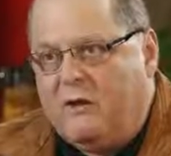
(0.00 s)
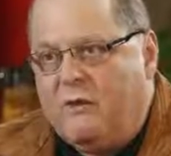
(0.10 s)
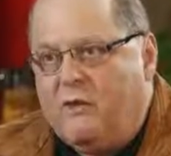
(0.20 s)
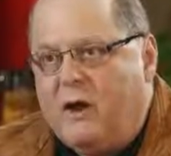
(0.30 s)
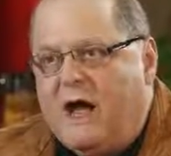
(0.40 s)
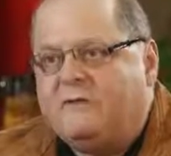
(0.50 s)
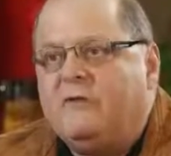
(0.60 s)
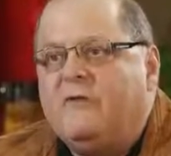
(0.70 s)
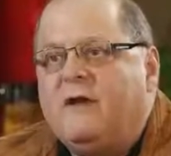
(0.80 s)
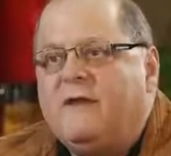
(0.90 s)
who has
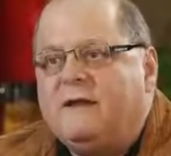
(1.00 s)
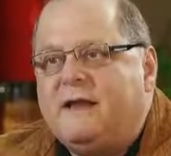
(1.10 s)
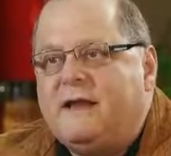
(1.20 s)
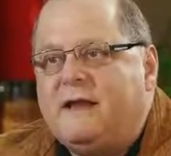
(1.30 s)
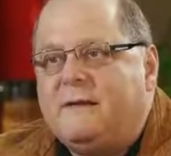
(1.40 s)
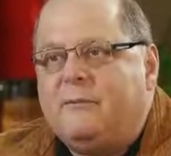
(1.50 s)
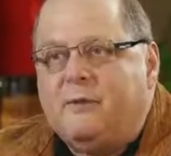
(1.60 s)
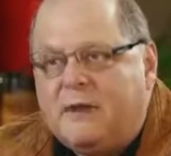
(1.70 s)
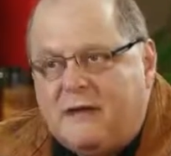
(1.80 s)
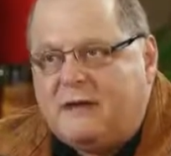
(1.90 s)
already taken a
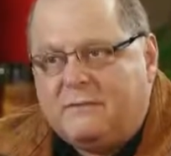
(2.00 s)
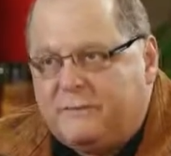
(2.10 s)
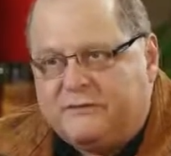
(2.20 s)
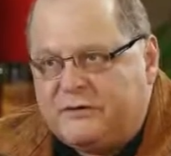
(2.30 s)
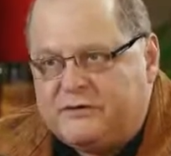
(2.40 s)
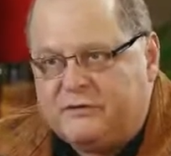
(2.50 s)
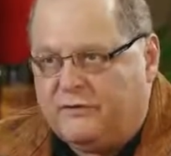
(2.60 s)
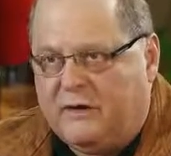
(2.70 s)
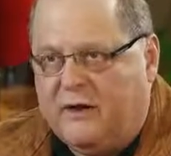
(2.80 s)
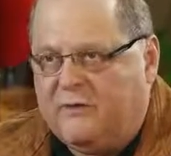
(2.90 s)
political position
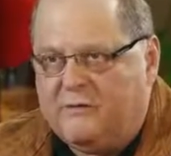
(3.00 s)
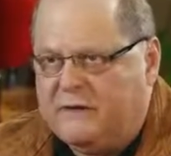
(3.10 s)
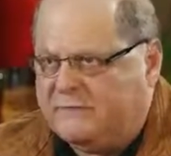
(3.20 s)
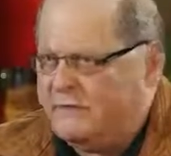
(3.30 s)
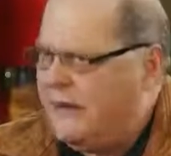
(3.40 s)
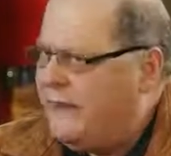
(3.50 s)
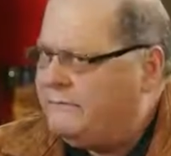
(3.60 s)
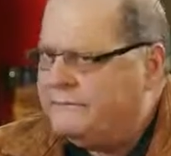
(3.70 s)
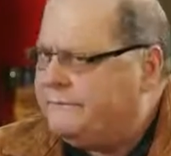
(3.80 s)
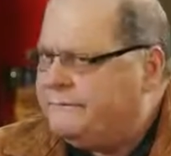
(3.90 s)
regarding
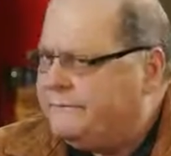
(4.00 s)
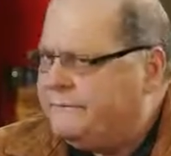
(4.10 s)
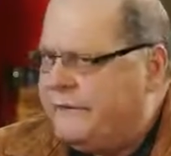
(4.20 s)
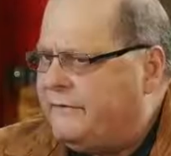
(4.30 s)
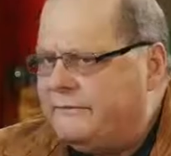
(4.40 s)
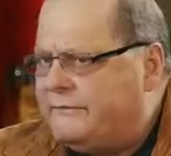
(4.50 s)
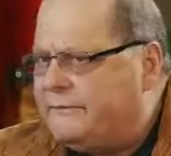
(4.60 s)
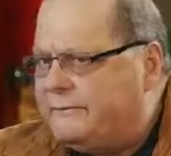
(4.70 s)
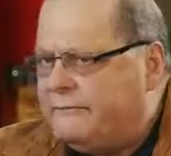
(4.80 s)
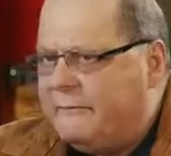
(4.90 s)
Venezuela
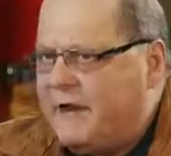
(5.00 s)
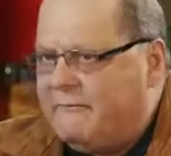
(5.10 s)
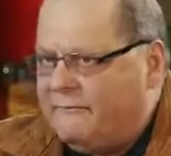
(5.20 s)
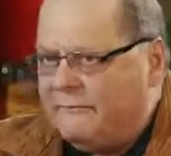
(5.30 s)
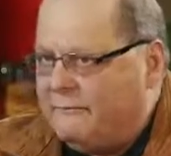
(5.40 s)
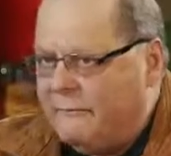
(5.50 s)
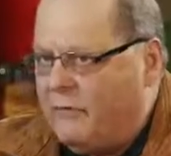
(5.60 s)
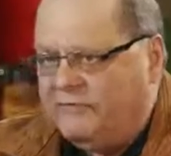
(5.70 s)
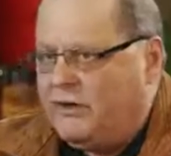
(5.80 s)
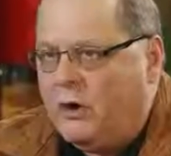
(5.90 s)
since many months